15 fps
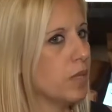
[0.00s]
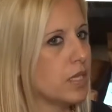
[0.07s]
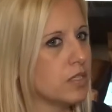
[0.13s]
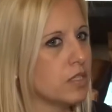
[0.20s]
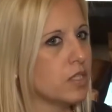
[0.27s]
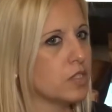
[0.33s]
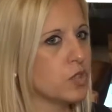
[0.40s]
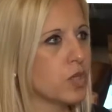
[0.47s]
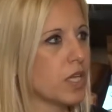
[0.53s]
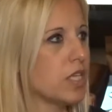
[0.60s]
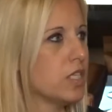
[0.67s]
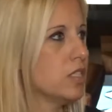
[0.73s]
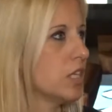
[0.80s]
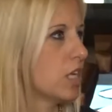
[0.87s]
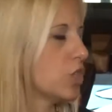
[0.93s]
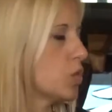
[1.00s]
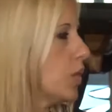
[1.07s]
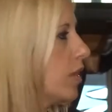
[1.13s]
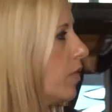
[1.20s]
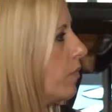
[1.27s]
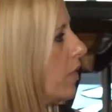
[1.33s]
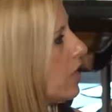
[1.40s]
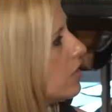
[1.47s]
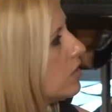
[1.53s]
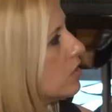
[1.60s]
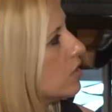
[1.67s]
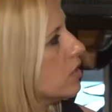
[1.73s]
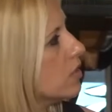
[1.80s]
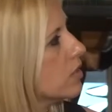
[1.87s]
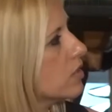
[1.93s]
business, to get in touch with the
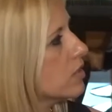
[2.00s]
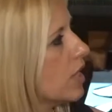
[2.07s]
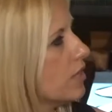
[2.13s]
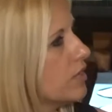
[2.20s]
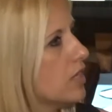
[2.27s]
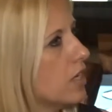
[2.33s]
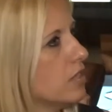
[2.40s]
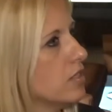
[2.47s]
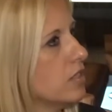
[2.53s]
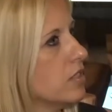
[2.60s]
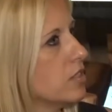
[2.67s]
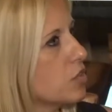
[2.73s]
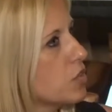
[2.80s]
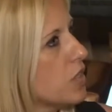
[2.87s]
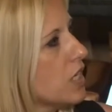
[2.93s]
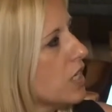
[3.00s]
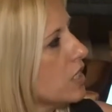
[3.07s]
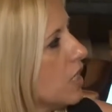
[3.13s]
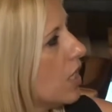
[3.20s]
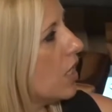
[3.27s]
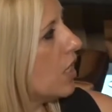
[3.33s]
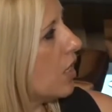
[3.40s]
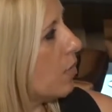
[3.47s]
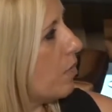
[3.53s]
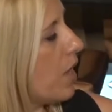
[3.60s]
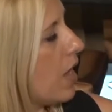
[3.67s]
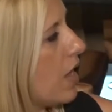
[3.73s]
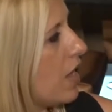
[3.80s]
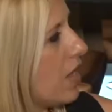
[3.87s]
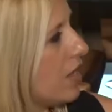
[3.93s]
vendors that they are in the street.
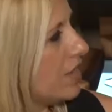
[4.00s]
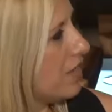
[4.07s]
But